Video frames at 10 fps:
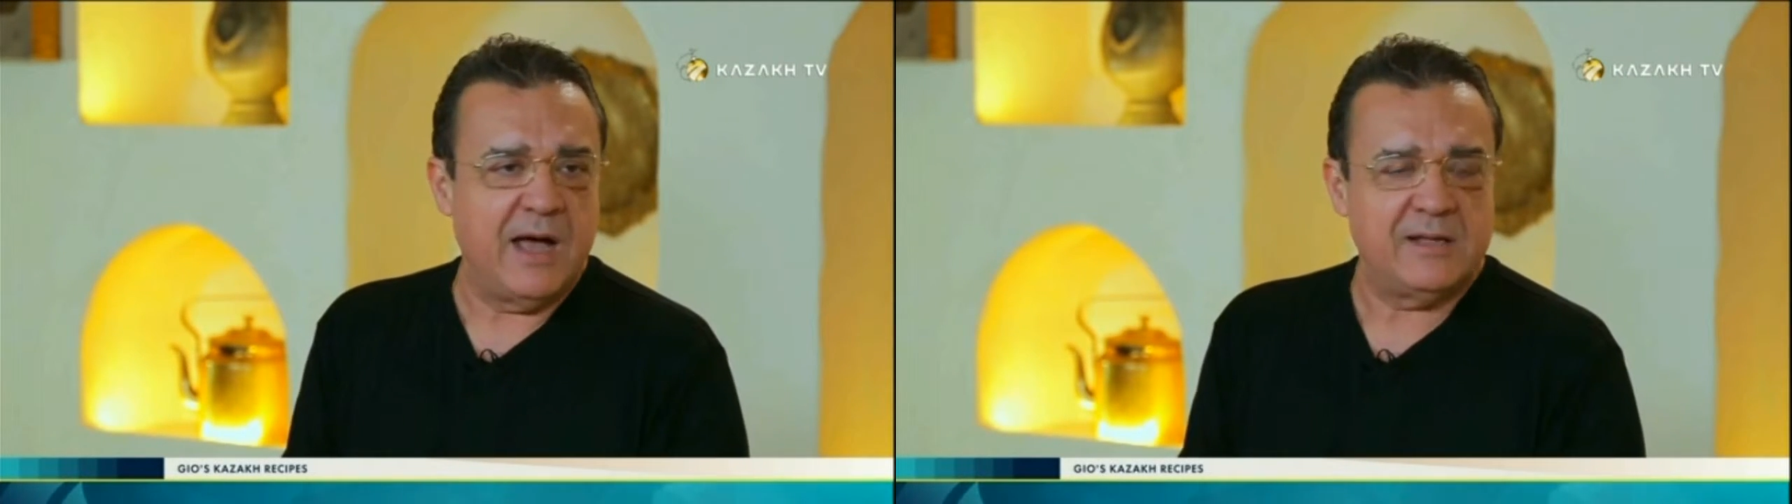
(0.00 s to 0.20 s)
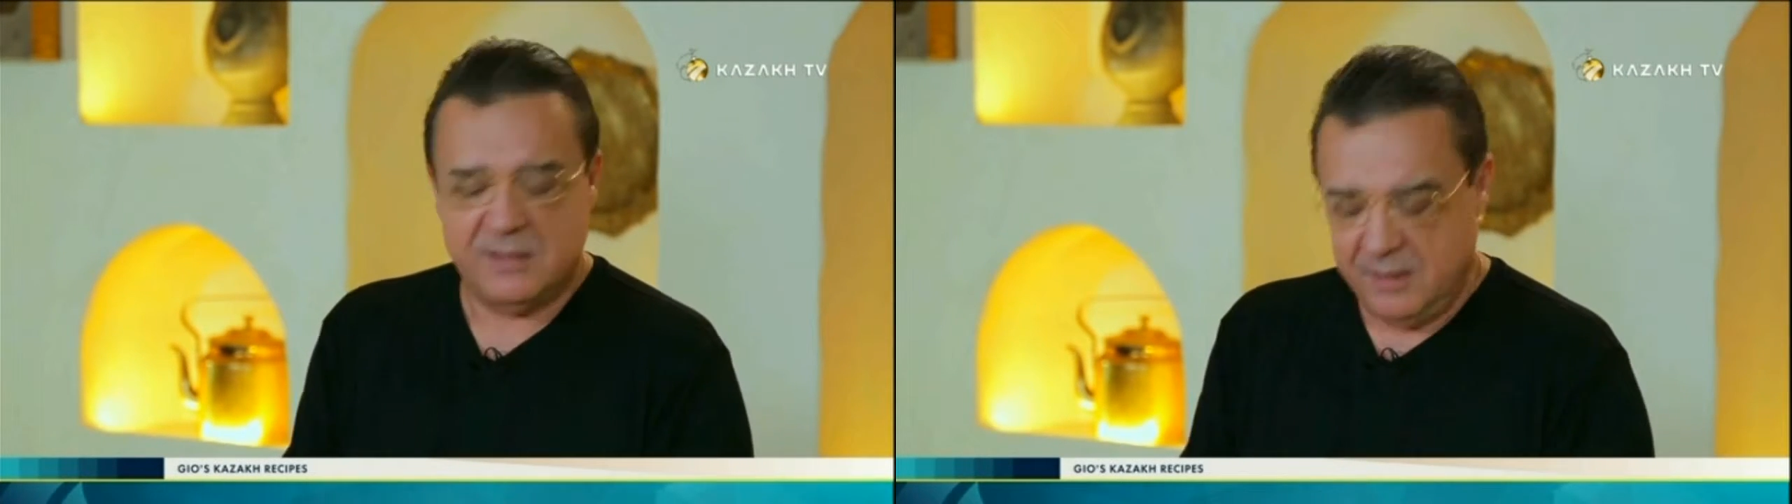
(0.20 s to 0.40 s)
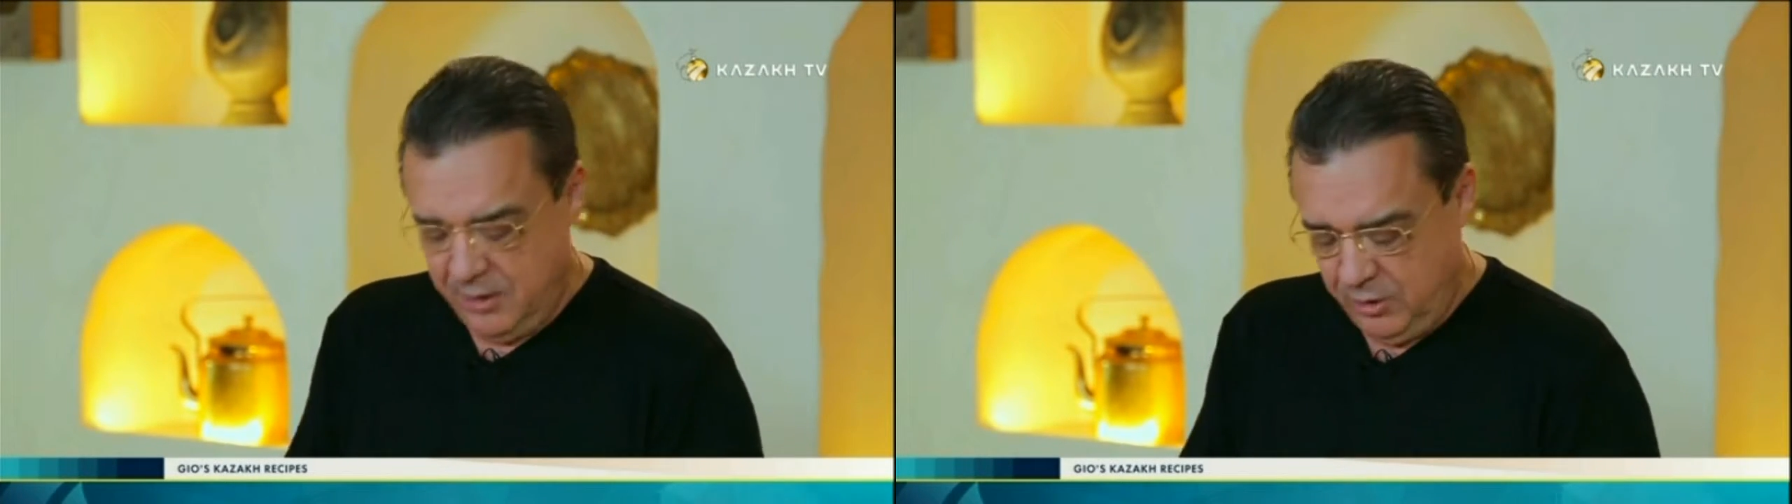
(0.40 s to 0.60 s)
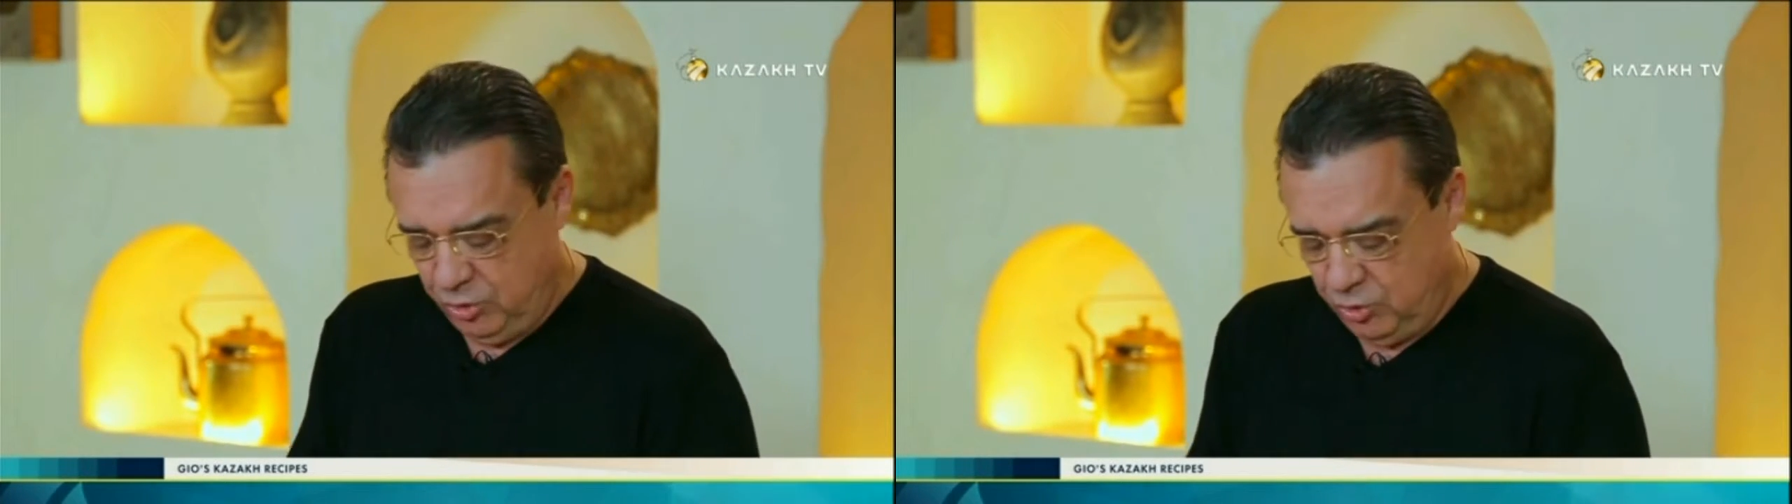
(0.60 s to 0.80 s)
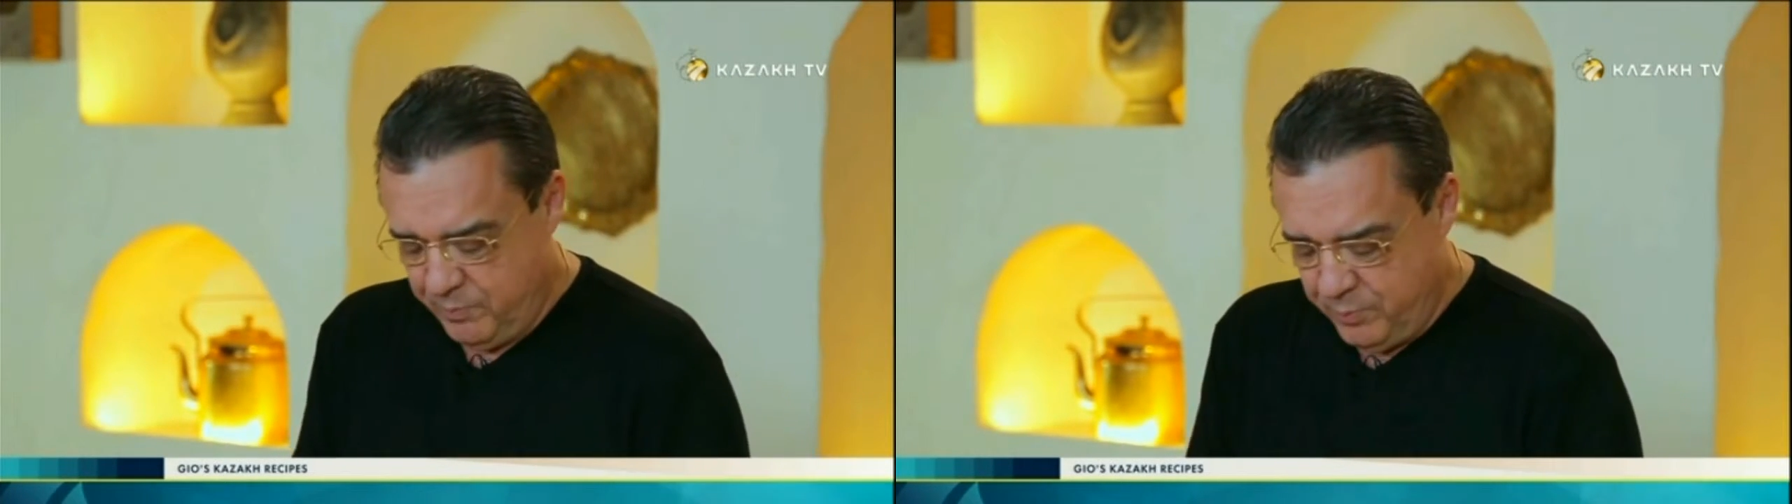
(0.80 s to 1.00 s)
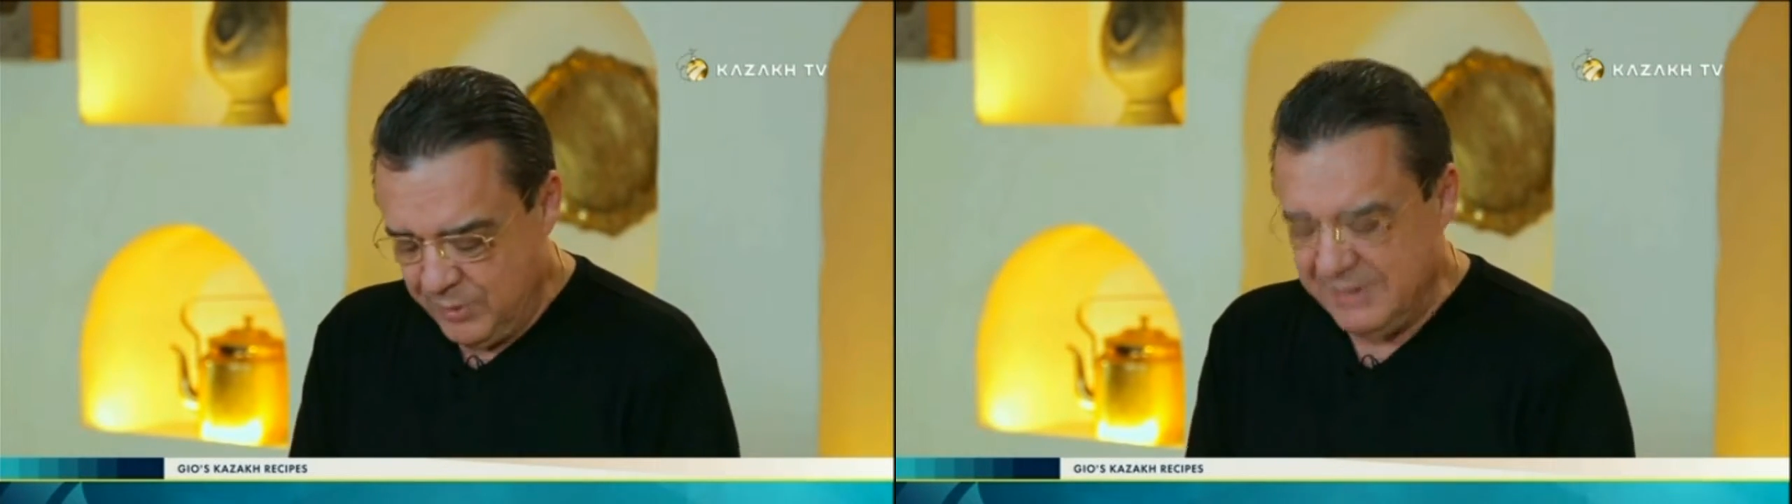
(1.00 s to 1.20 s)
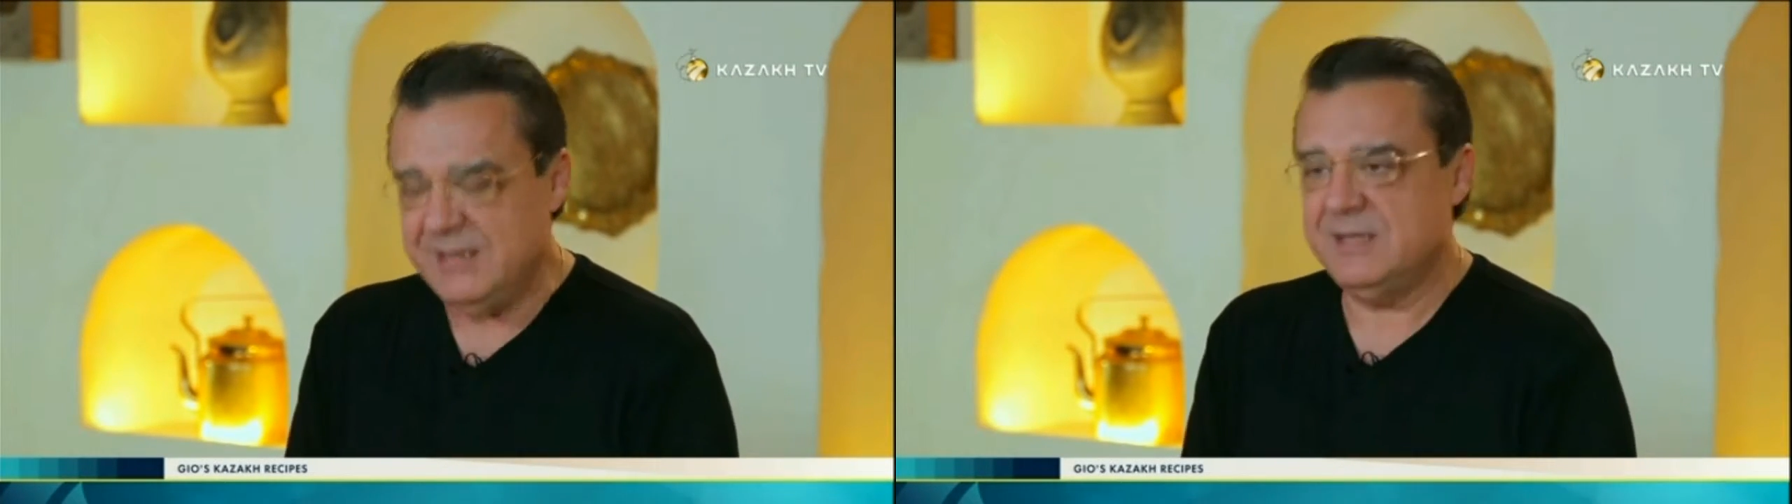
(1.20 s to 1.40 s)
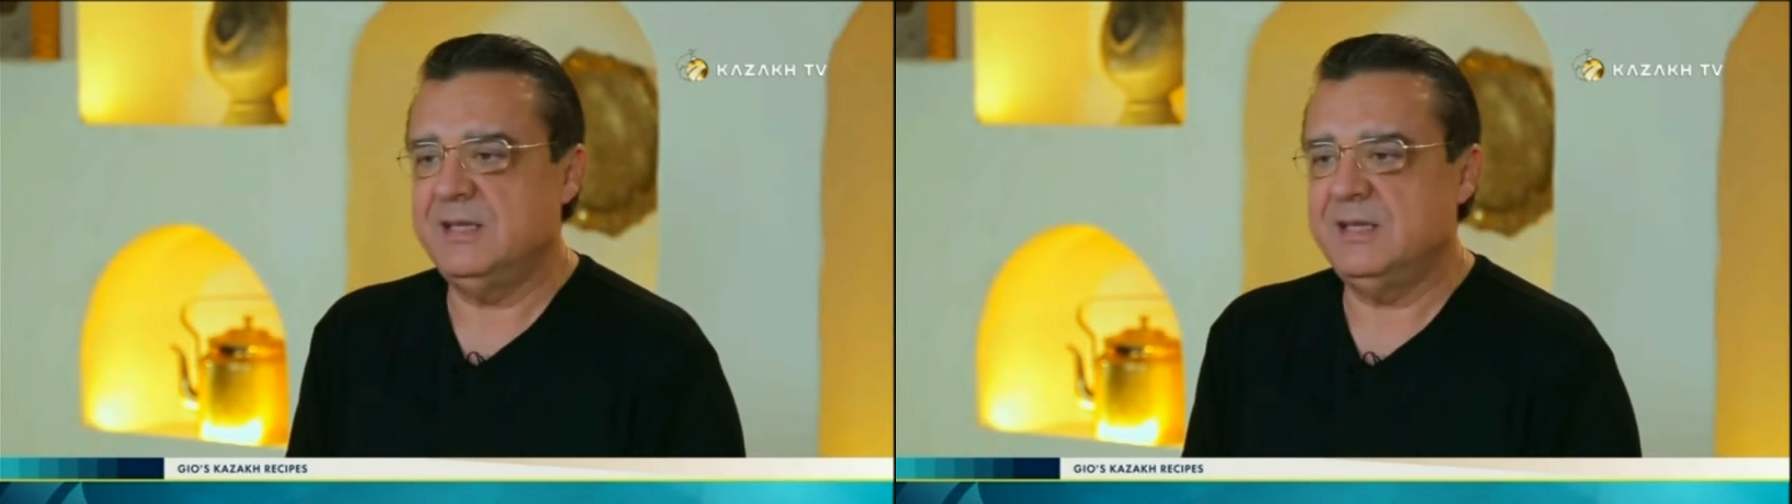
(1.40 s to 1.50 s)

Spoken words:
us to put this